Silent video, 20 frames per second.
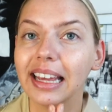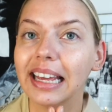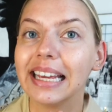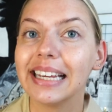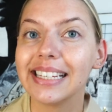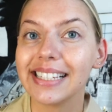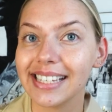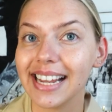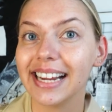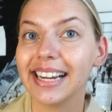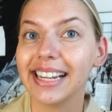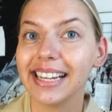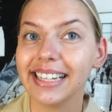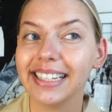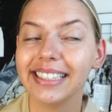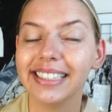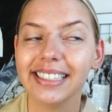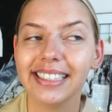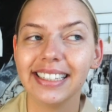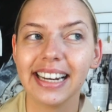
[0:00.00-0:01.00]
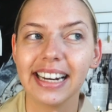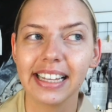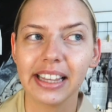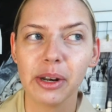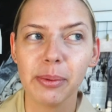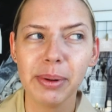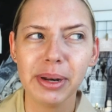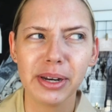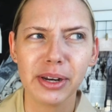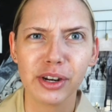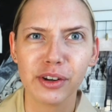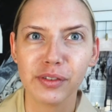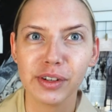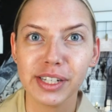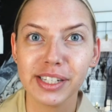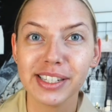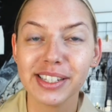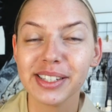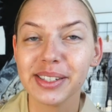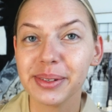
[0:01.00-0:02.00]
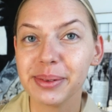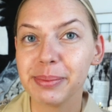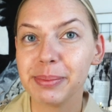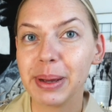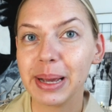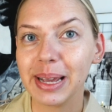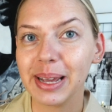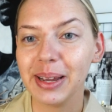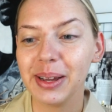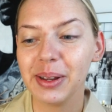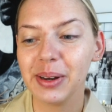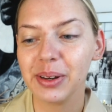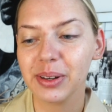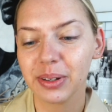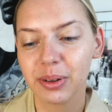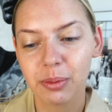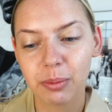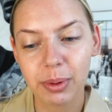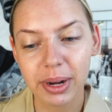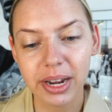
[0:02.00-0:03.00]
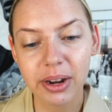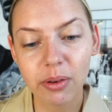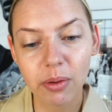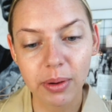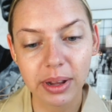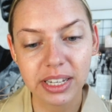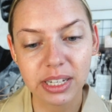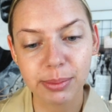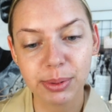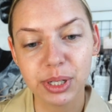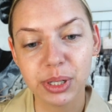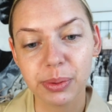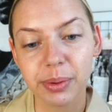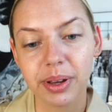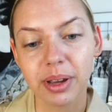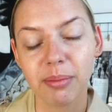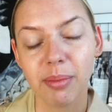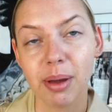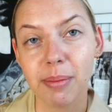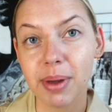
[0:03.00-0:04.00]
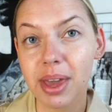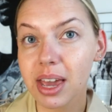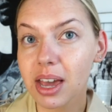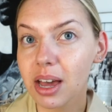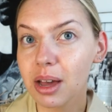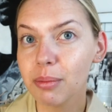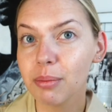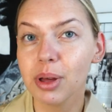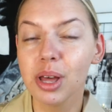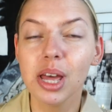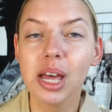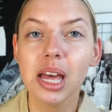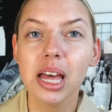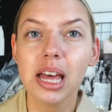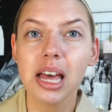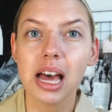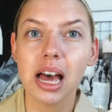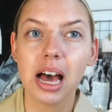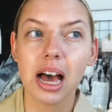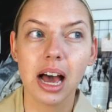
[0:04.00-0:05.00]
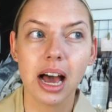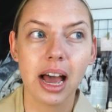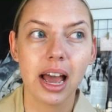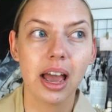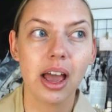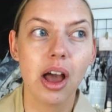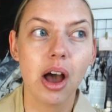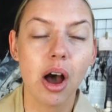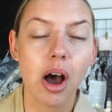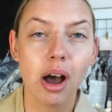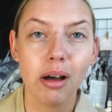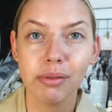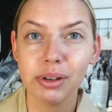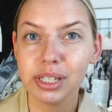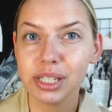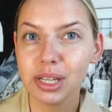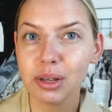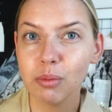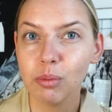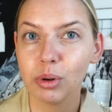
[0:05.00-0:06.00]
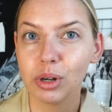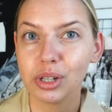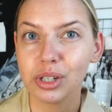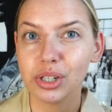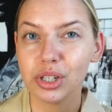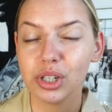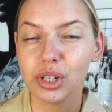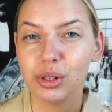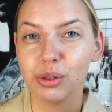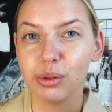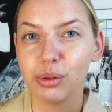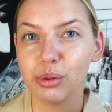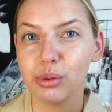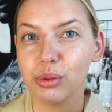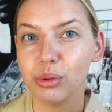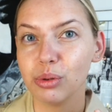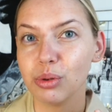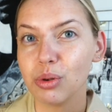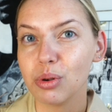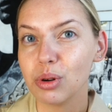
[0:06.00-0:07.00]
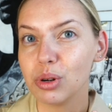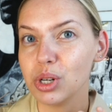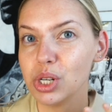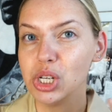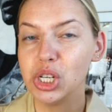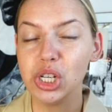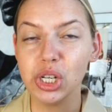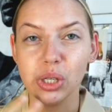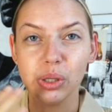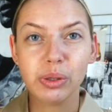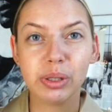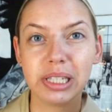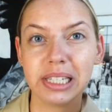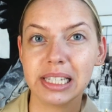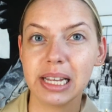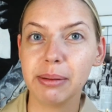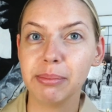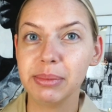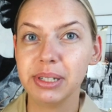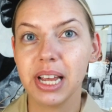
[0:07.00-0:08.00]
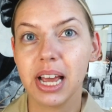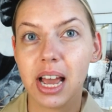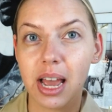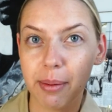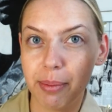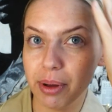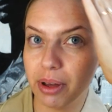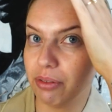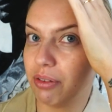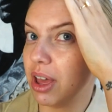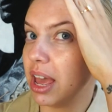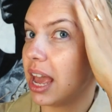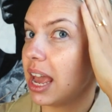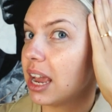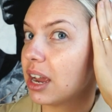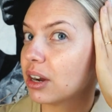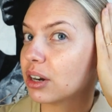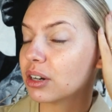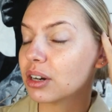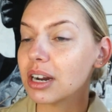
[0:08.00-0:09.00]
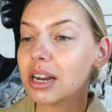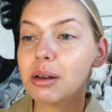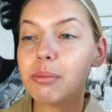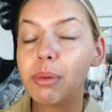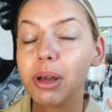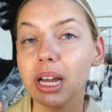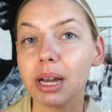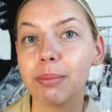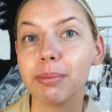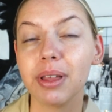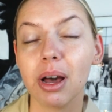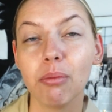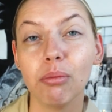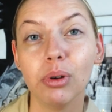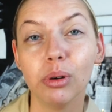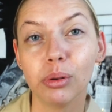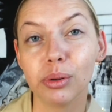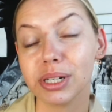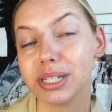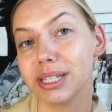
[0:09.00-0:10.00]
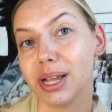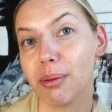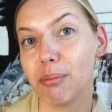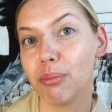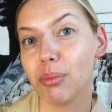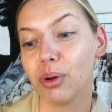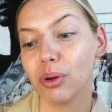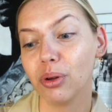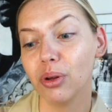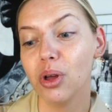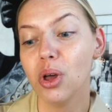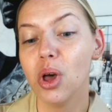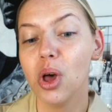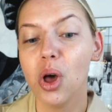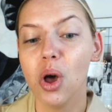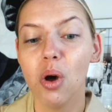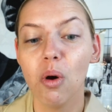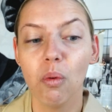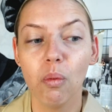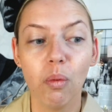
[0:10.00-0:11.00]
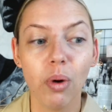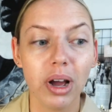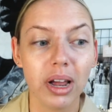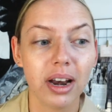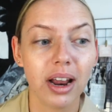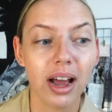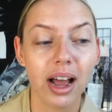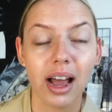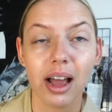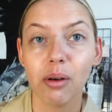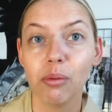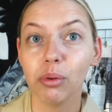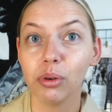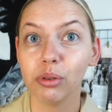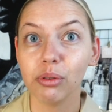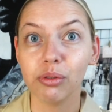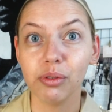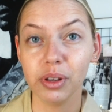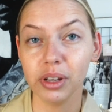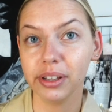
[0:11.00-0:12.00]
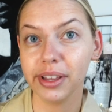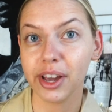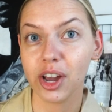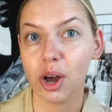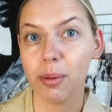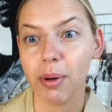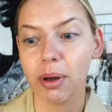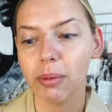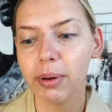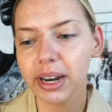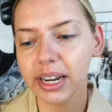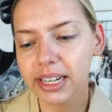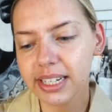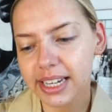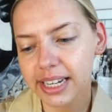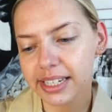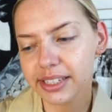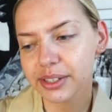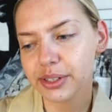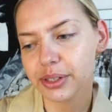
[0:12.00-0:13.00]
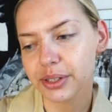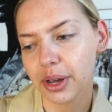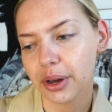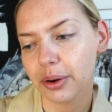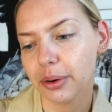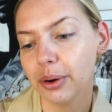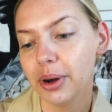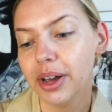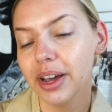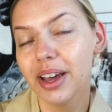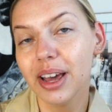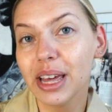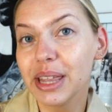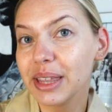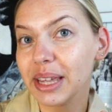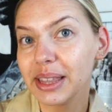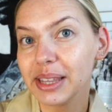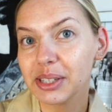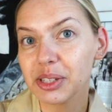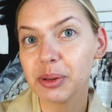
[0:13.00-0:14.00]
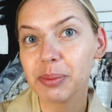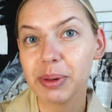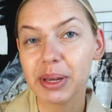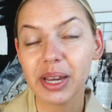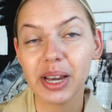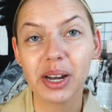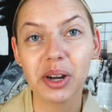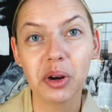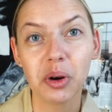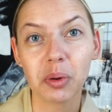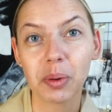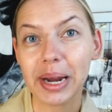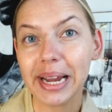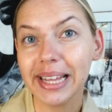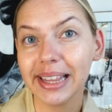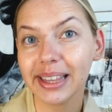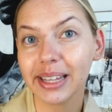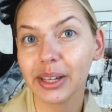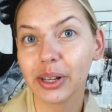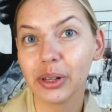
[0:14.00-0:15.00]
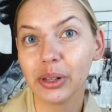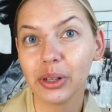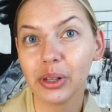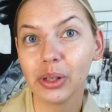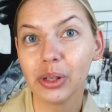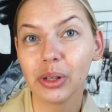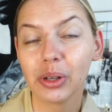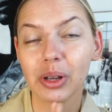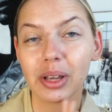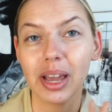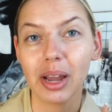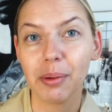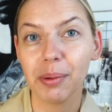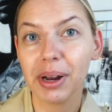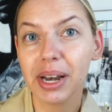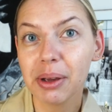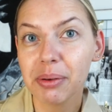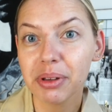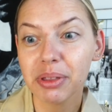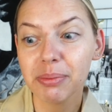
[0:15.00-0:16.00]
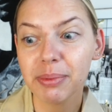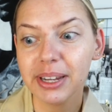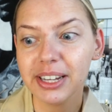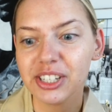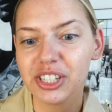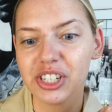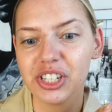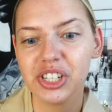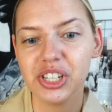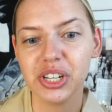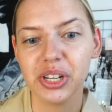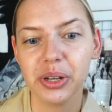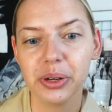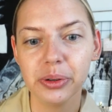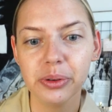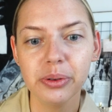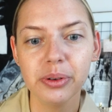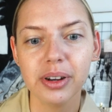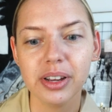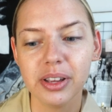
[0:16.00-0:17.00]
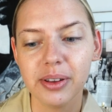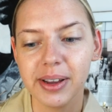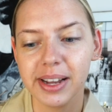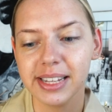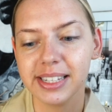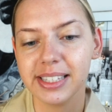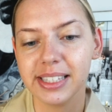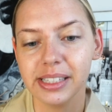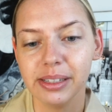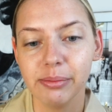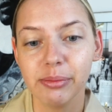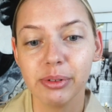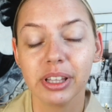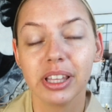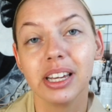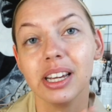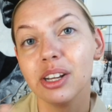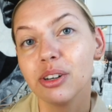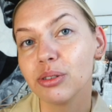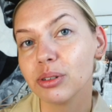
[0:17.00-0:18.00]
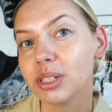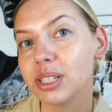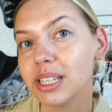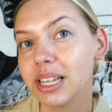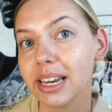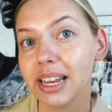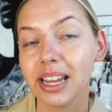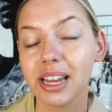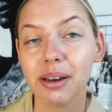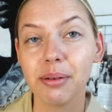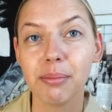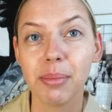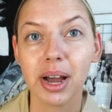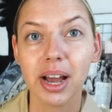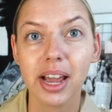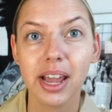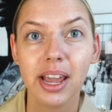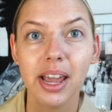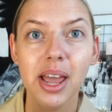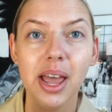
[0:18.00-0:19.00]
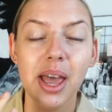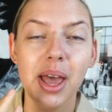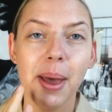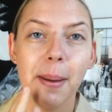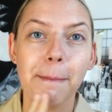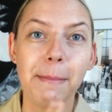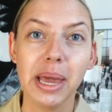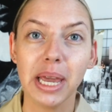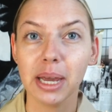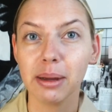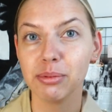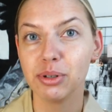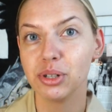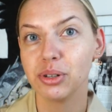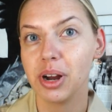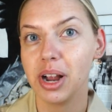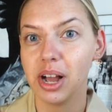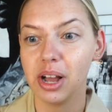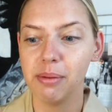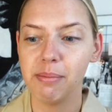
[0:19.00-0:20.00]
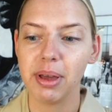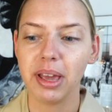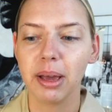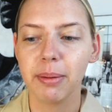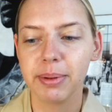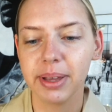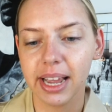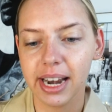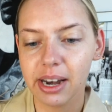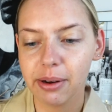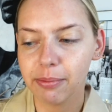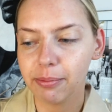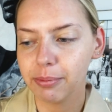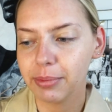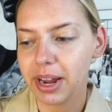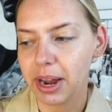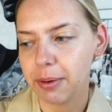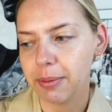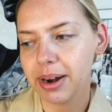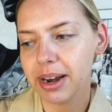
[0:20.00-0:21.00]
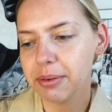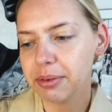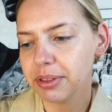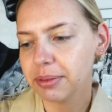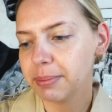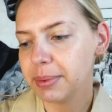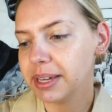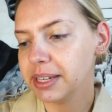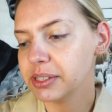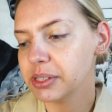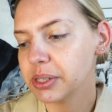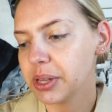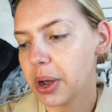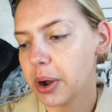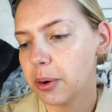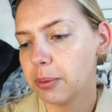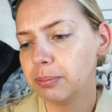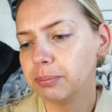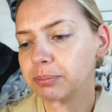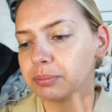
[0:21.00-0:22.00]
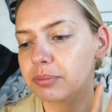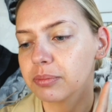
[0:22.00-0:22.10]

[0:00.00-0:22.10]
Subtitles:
excited, a little bit nervous, but we are going to be doing my makeup. I obviously want to do some type of hair and makeup that will resemble what I will feel like on my wedding day, so I thought this would be a great little get ready with me to do. You guys seem really interested in my makeup trial, makeup get ready with me, so